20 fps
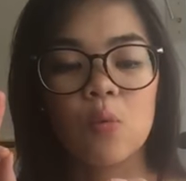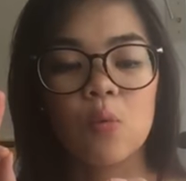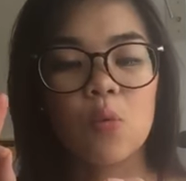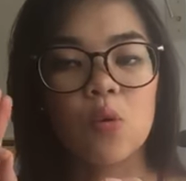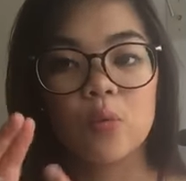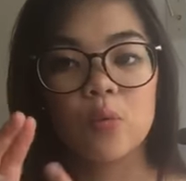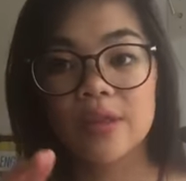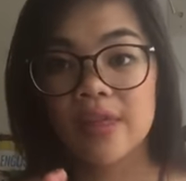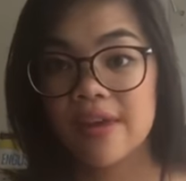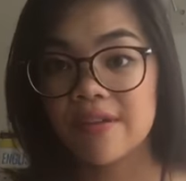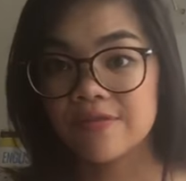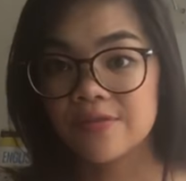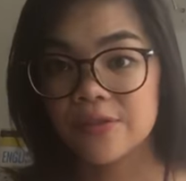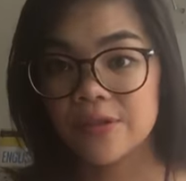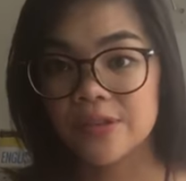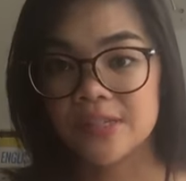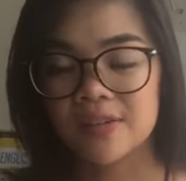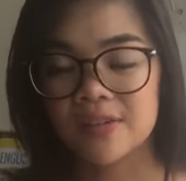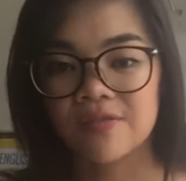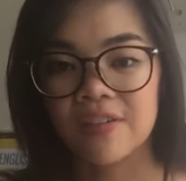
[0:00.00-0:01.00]
what were their
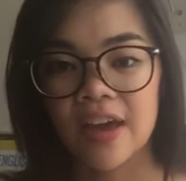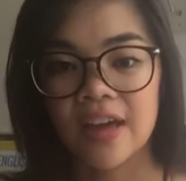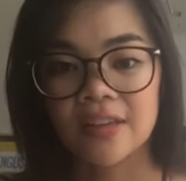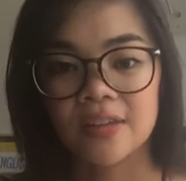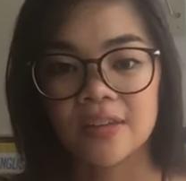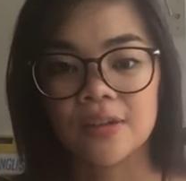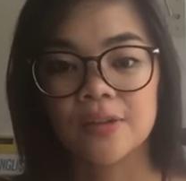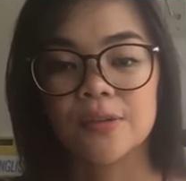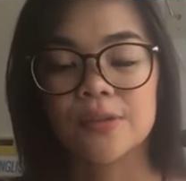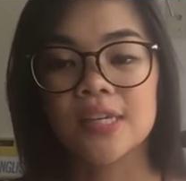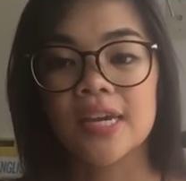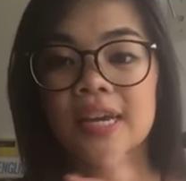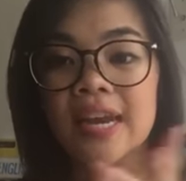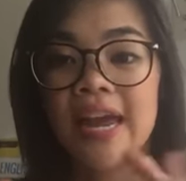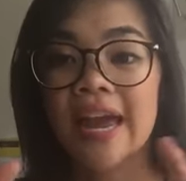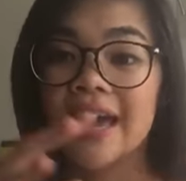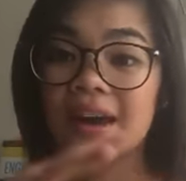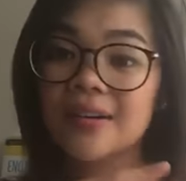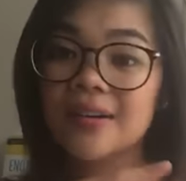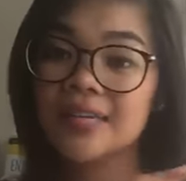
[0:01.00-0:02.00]
views and values, and
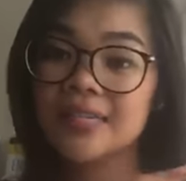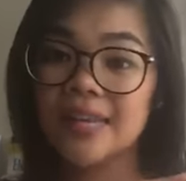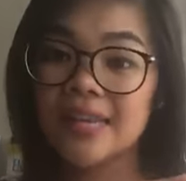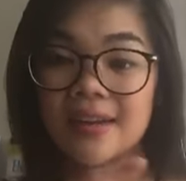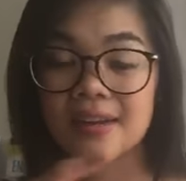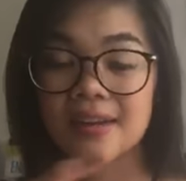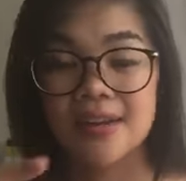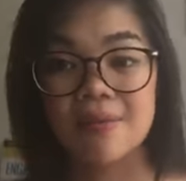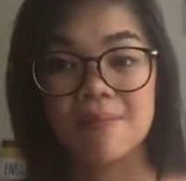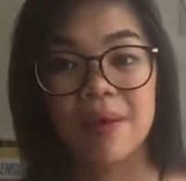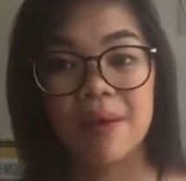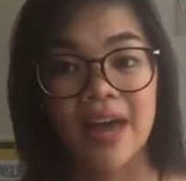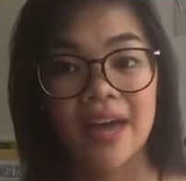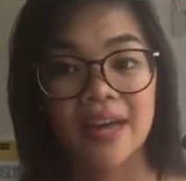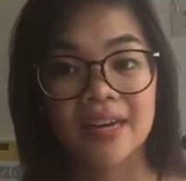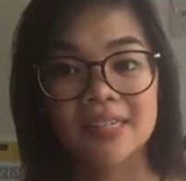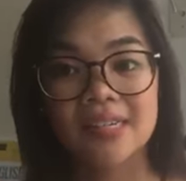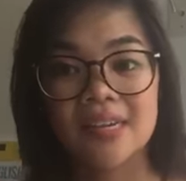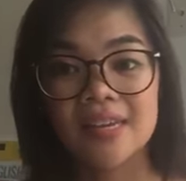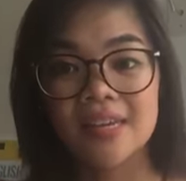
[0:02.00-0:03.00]
how does that
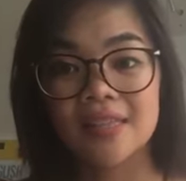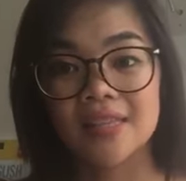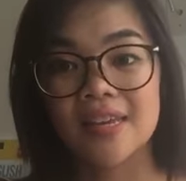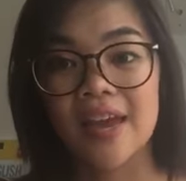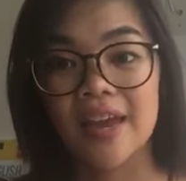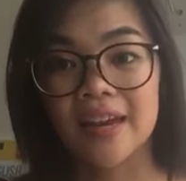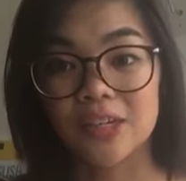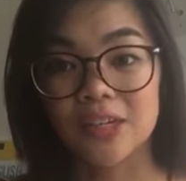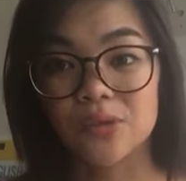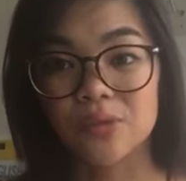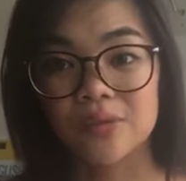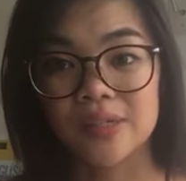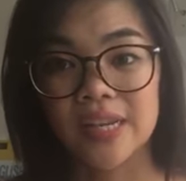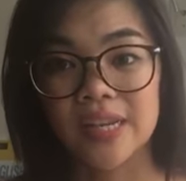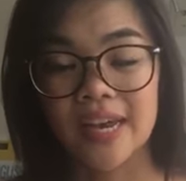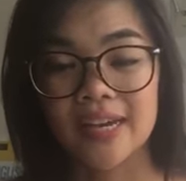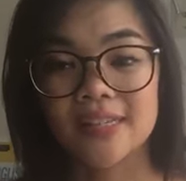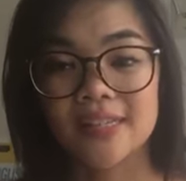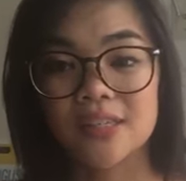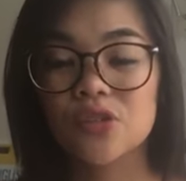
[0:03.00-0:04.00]
impact the actual
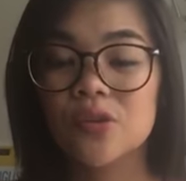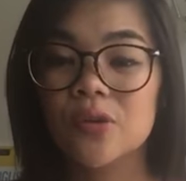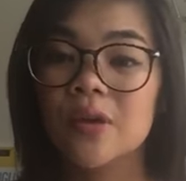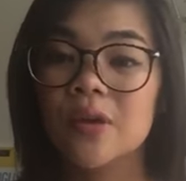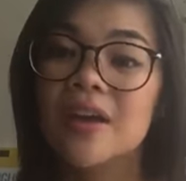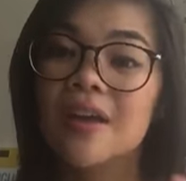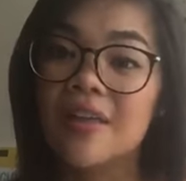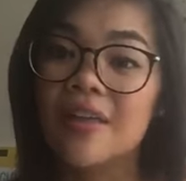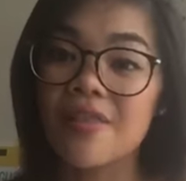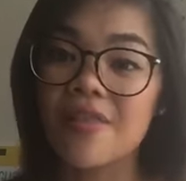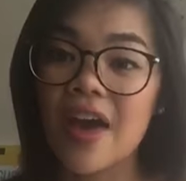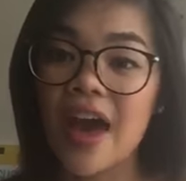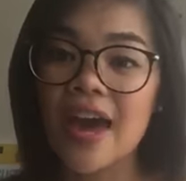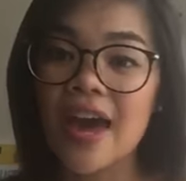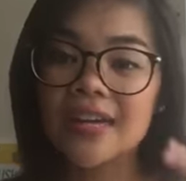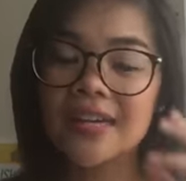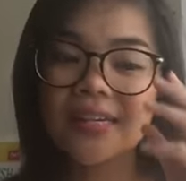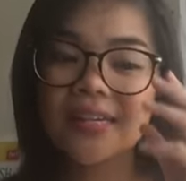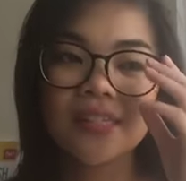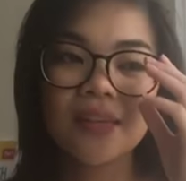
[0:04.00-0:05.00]
text? So
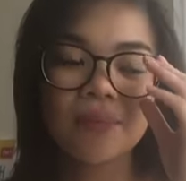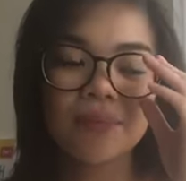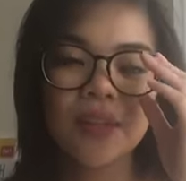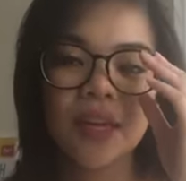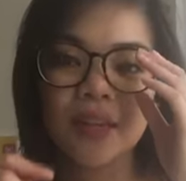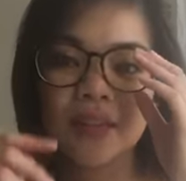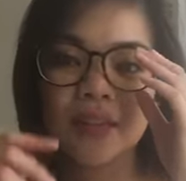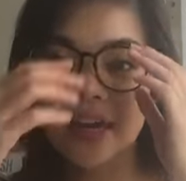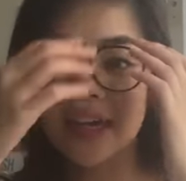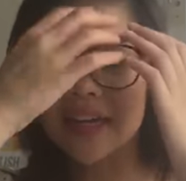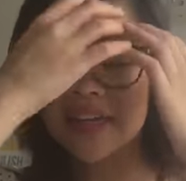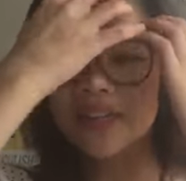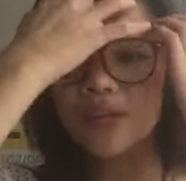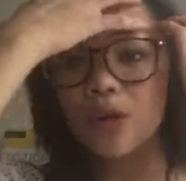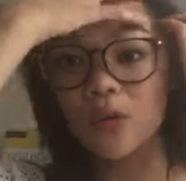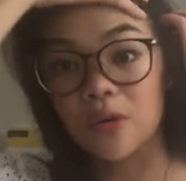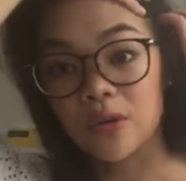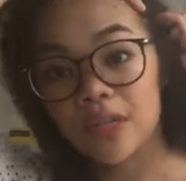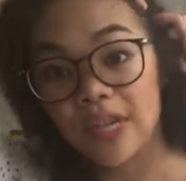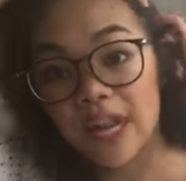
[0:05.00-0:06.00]
that is something that is
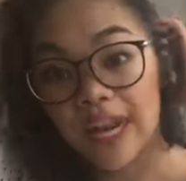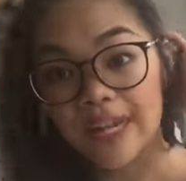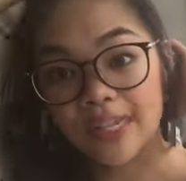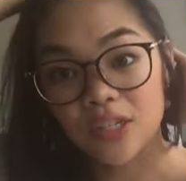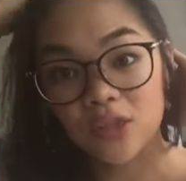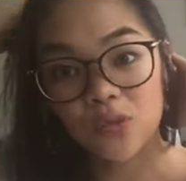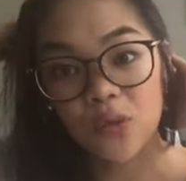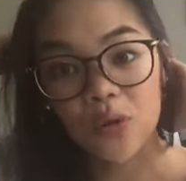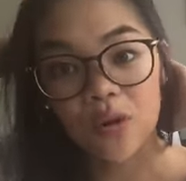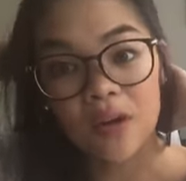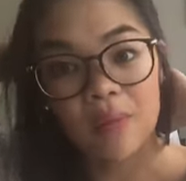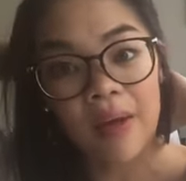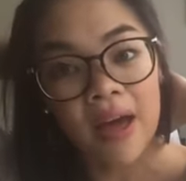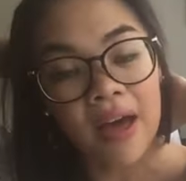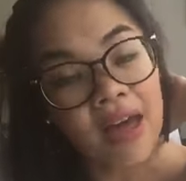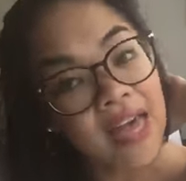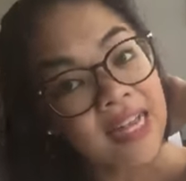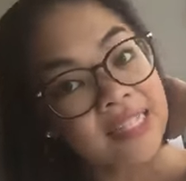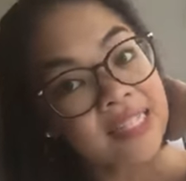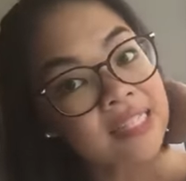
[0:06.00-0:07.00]
okay to talk
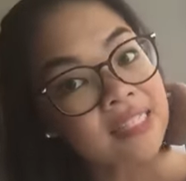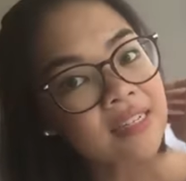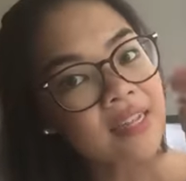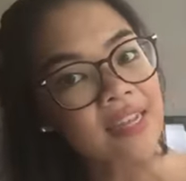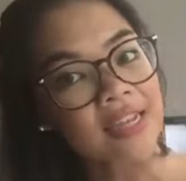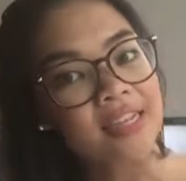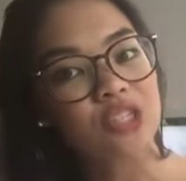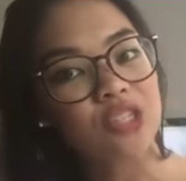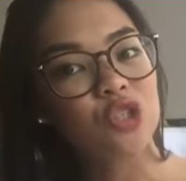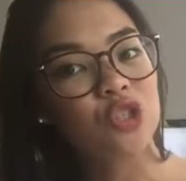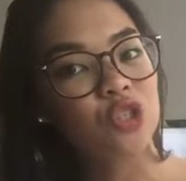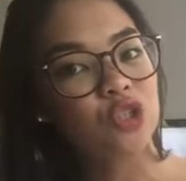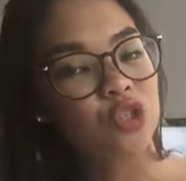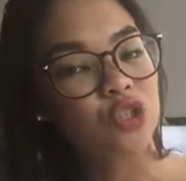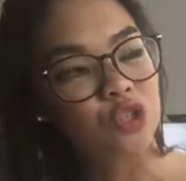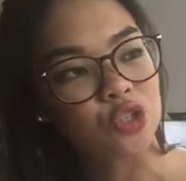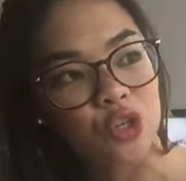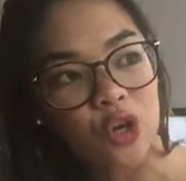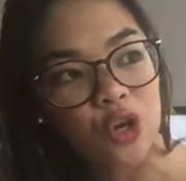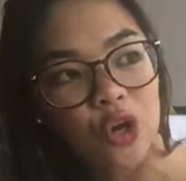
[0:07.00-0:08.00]
about as an
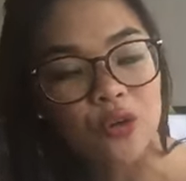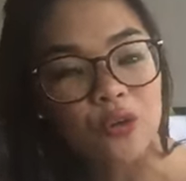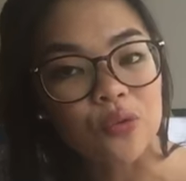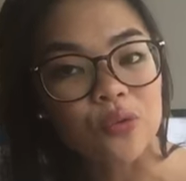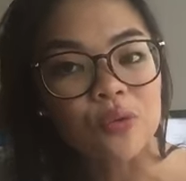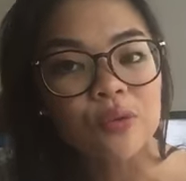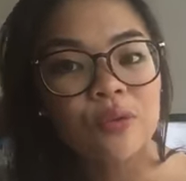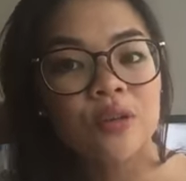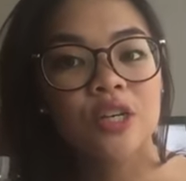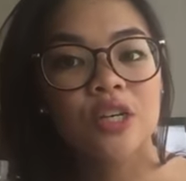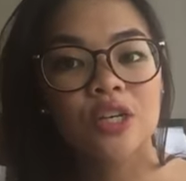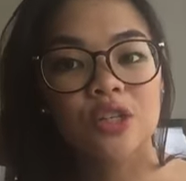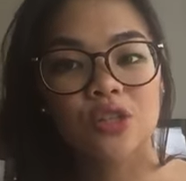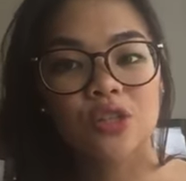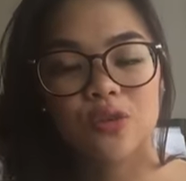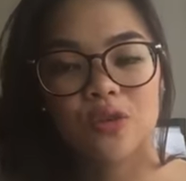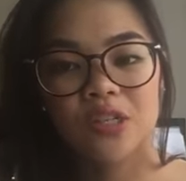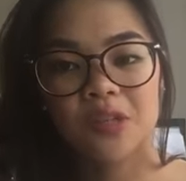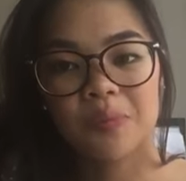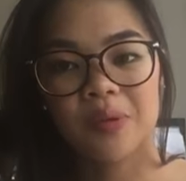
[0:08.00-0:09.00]
external
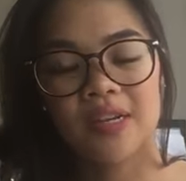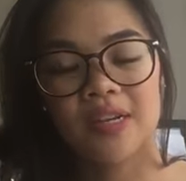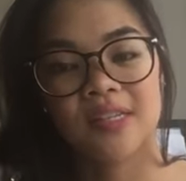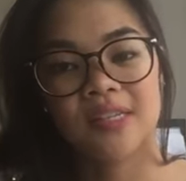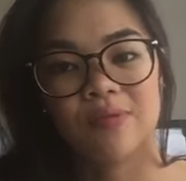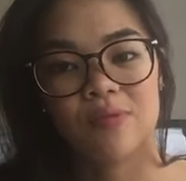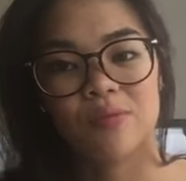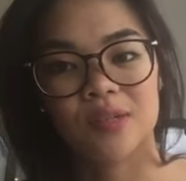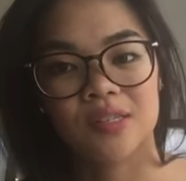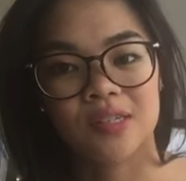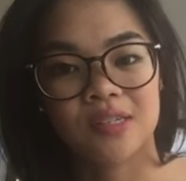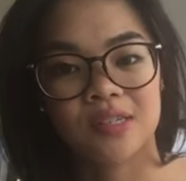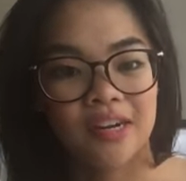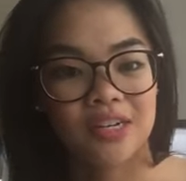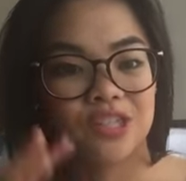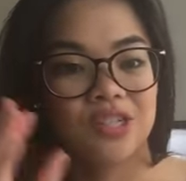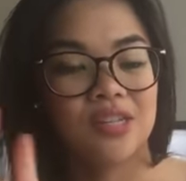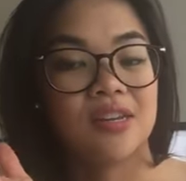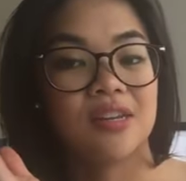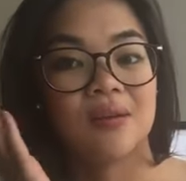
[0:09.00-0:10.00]
source because it wasn't
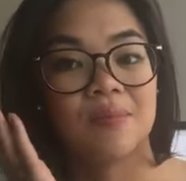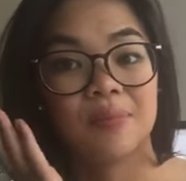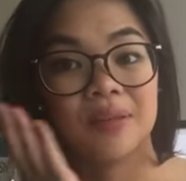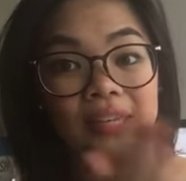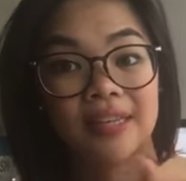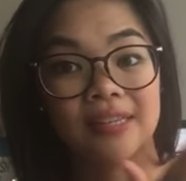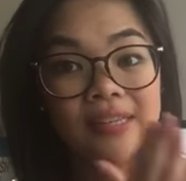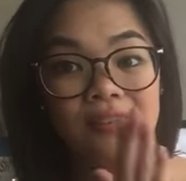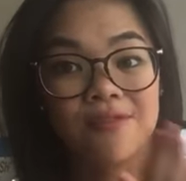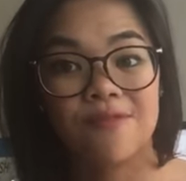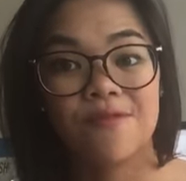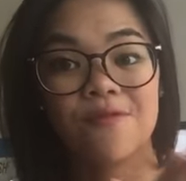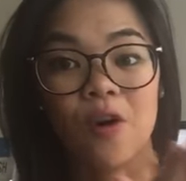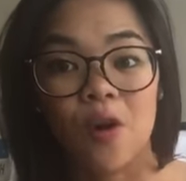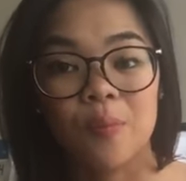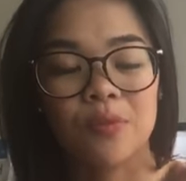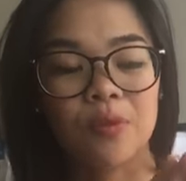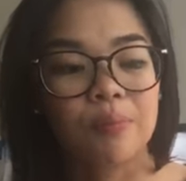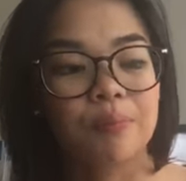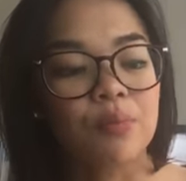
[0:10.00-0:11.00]
actually completely
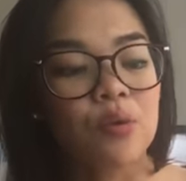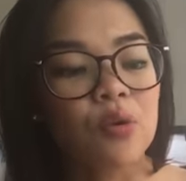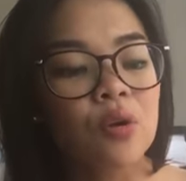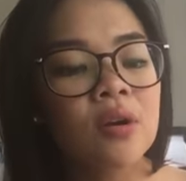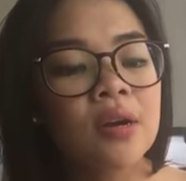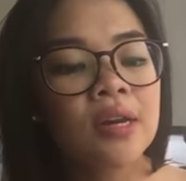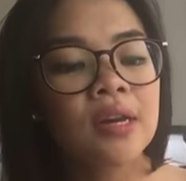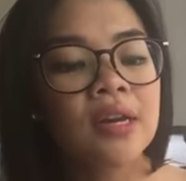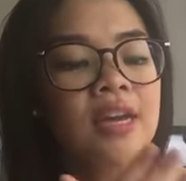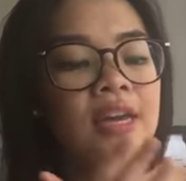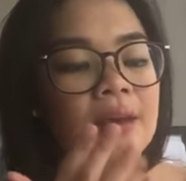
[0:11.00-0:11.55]
from the book.